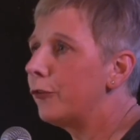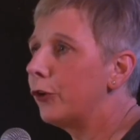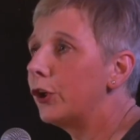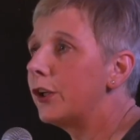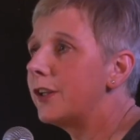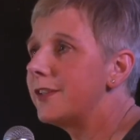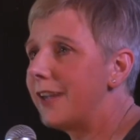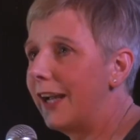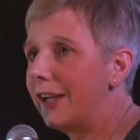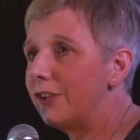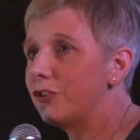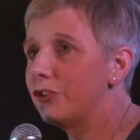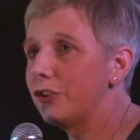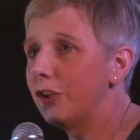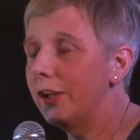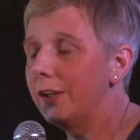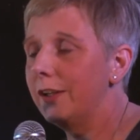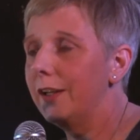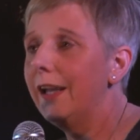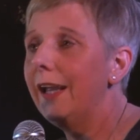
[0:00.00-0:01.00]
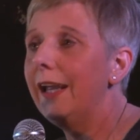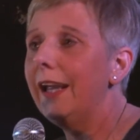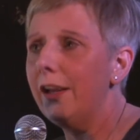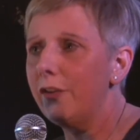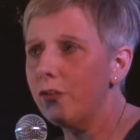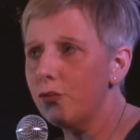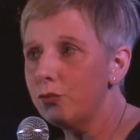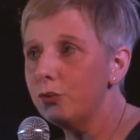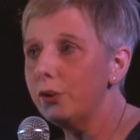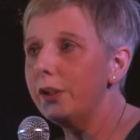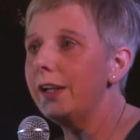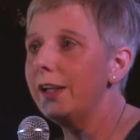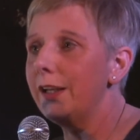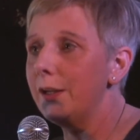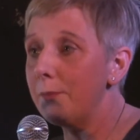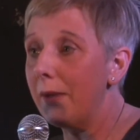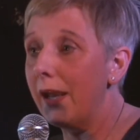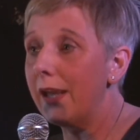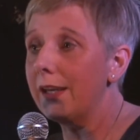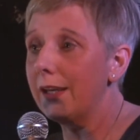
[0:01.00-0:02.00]
full attention is
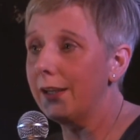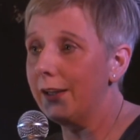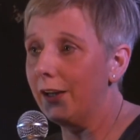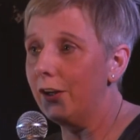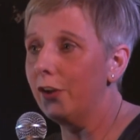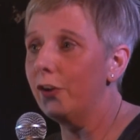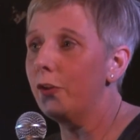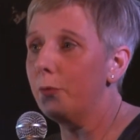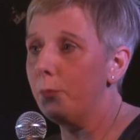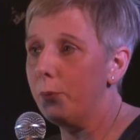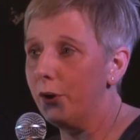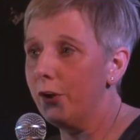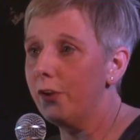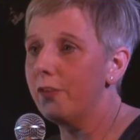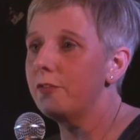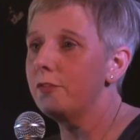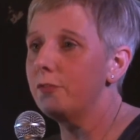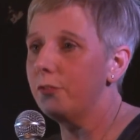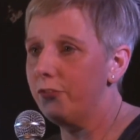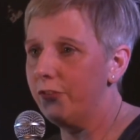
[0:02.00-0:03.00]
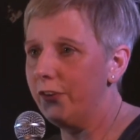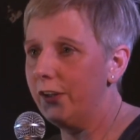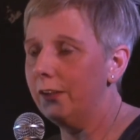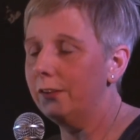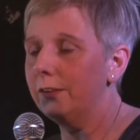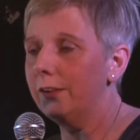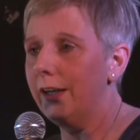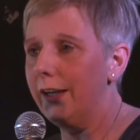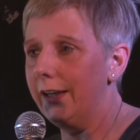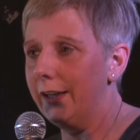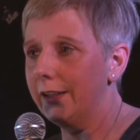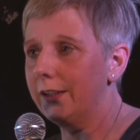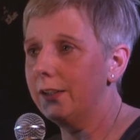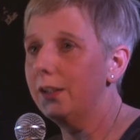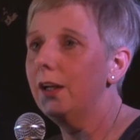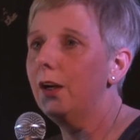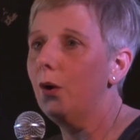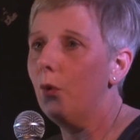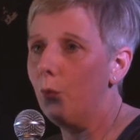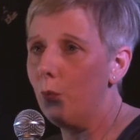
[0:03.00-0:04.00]
really making that other person feel like,
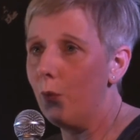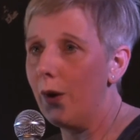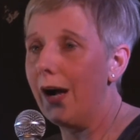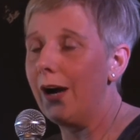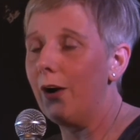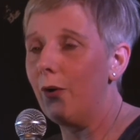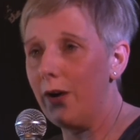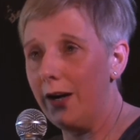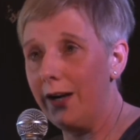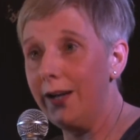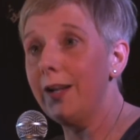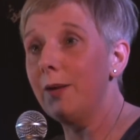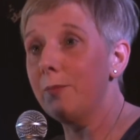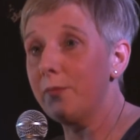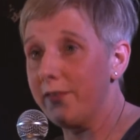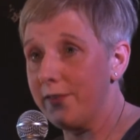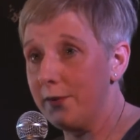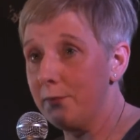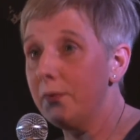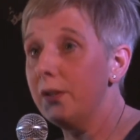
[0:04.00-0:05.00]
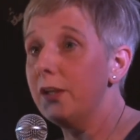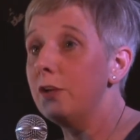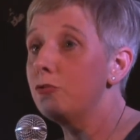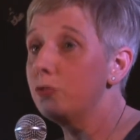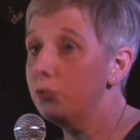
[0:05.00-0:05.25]
wow, I am somebody